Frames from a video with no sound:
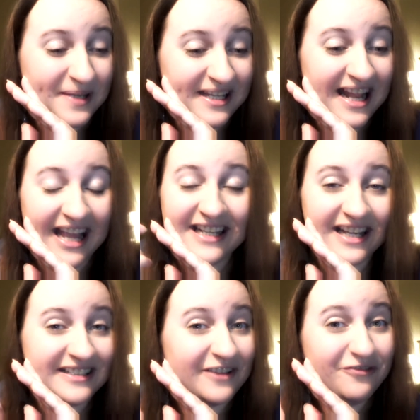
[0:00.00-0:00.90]
be
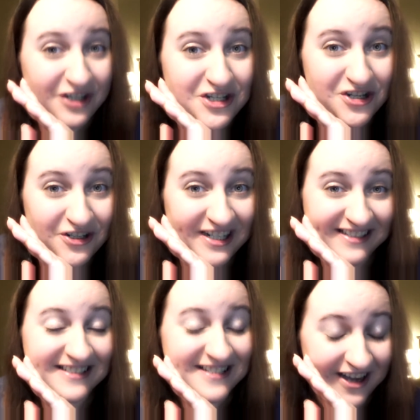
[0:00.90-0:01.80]
like the feature
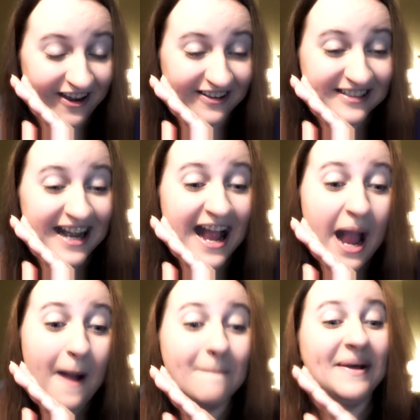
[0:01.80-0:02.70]
in the song.
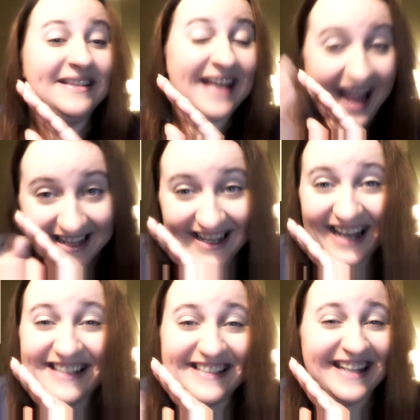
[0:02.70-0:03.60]
But then
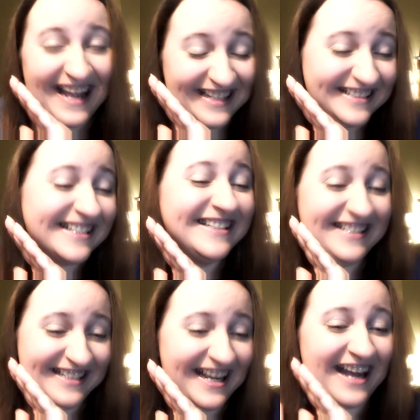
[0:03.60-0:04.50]
at the end,
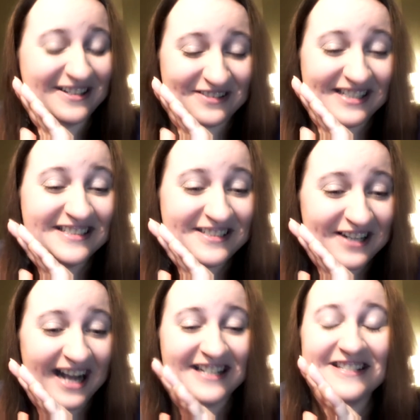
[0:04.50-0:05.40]
he agreed to
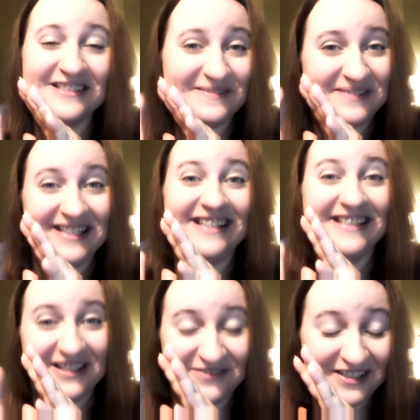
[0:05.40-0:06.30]
actually be
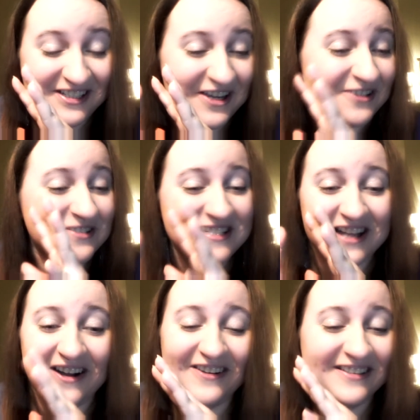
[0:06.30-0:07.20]
in the video.
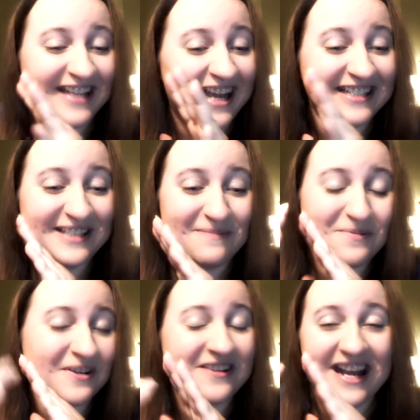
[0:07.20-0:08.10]
So like the
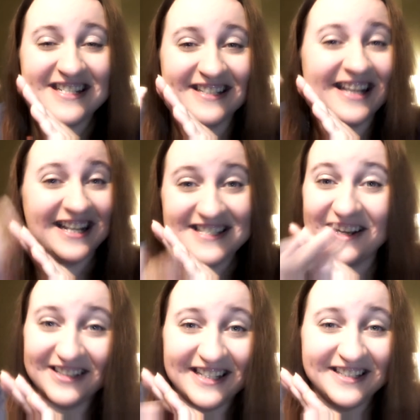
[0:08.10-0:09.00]
progression, I
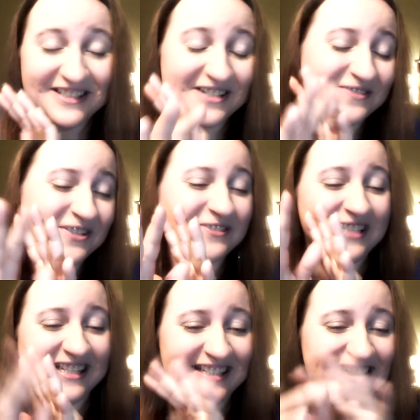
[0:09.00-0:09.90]
saw the interview
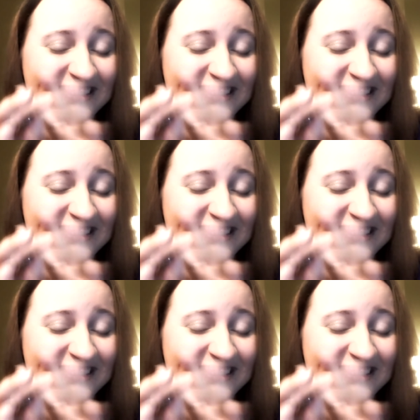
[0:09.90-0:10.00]
that they